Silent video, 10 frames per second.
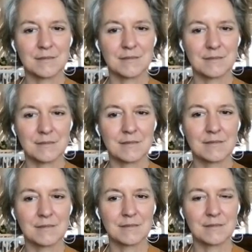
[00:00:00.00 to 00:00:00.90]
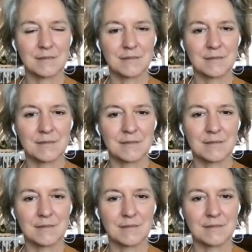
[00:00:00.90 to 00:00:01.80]

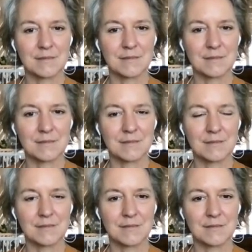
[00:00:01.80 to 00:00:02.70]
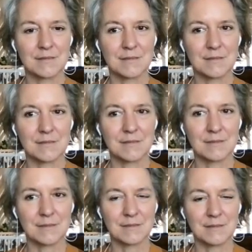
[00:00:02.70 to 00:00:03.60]

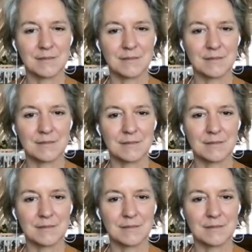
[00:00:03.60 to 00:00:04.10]
The person shown says nothing.